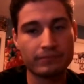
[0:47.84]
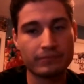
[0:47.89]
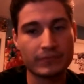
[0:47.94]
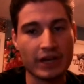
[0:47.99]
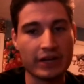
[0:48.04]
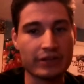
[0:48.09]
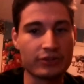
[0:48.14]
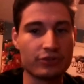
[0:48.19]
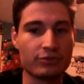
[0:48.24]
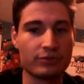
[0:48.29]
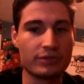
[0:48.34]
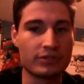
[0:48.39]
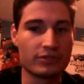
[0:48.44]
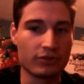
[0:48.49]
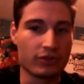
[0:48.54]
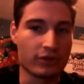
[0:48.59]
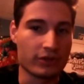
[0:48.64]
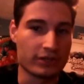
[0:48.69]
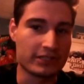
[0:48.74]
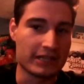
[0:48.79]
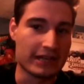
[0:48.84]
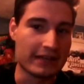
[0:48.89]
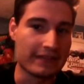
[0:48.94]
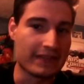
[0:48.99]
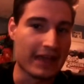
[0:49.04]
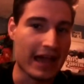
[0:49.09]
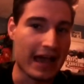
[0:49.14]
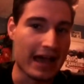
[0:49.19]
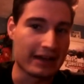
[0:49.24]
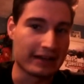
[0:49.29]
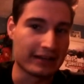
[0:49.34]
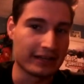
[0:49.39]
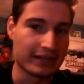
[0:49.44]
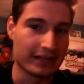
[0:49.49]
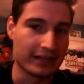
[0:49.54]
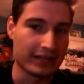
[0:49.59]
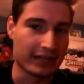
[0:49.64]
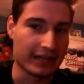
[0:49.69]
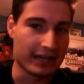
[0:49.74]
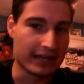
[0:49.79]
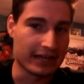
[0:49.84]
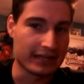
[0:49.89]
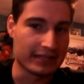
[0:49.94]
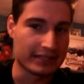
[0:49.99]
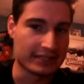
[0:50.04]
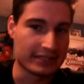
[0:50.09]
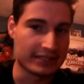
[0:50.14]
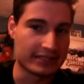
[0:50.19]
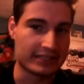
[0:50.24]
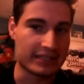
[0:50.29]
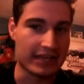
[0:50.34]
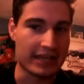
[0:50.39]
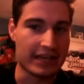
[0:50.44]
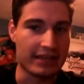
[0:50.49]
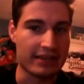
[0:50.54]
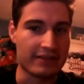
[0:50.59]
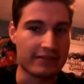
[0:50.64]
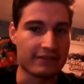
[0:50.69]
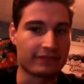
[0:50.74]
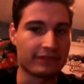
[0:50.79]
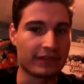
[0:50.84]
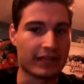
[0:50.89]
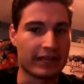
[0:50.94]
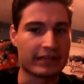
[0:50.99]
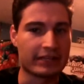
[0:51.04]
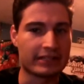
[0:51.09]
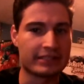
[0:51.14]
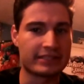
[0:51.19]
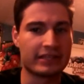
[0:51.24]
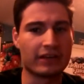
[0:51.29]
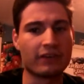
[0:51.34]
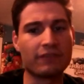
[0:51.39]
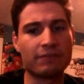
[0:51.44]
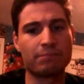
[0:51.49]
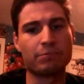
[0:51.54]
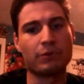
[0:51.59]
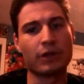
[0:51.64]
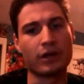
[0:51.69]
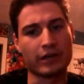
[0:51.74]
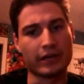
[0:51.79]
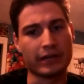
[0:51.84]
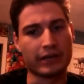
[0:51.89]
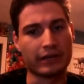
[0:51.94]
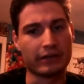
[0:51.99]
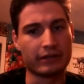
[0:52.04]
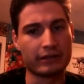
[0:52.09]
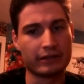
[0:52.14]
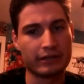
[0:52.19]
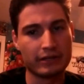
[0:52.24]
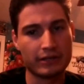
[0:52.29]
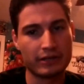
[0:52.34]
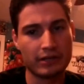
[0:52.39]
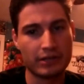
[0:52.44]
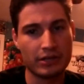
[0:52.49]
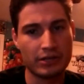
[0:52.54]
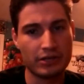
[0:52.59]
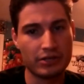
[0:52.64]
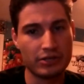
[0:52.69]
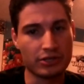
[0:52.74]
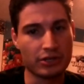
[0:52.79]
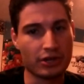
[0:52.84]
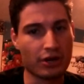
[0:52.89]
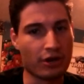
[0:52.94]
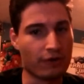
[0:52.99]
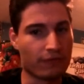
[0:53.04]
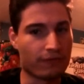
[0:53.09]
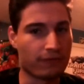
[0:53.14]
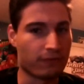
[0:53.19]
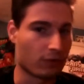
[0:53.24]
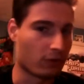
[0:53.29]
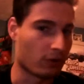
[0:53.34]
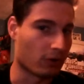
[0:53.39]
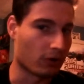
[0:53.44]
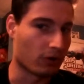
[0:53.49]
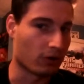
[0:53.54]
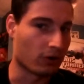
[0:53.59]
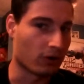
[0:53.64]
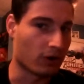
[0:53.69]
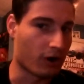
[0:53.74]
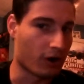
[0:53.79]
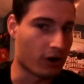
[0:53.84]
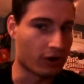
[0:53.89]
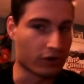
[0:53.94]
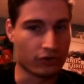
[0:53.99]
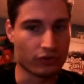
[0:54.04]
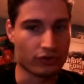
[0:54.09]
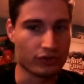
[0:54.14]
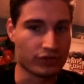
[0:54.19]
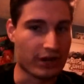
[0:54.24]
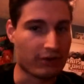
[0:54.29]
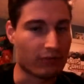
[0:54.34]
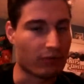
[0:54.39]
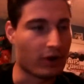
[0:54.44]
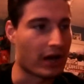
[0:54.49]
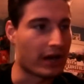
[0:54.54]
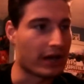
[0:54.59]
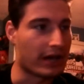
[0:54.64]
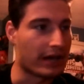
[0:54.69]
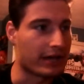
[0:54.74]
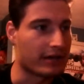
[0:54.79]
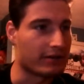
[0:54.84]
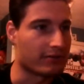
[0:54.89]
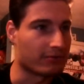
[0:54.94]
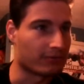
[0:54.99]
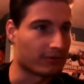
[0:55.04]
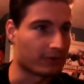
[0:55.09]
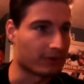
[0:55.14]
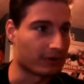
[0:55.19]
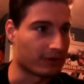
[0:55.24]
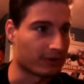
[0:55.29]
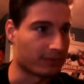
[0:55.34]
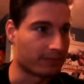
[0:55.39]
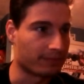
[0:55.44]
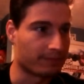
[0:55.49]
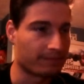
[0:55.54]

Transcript: I can do this alongside that and save, like, self-plugging, you know, for articles I write or